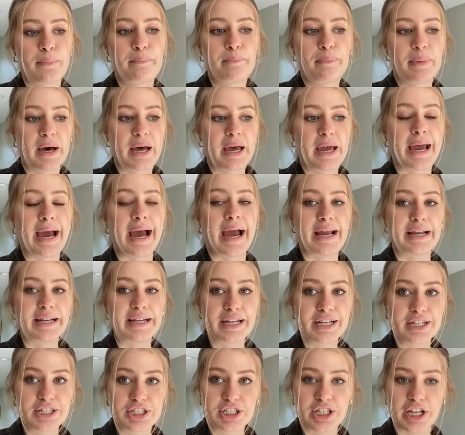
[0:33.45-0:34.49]
but I
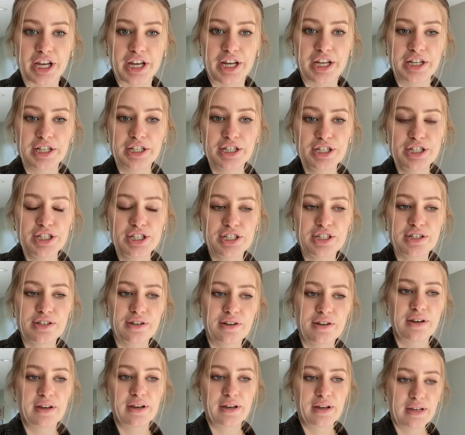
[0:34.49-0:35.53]
need to change
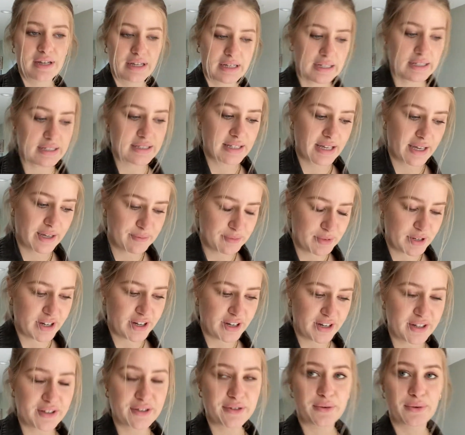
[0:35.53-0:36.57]
because I'm
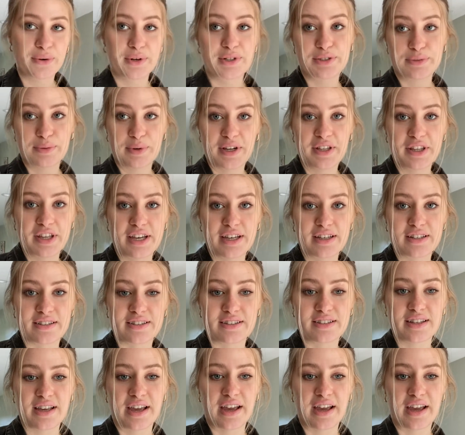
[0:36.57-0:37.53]
not going to wear this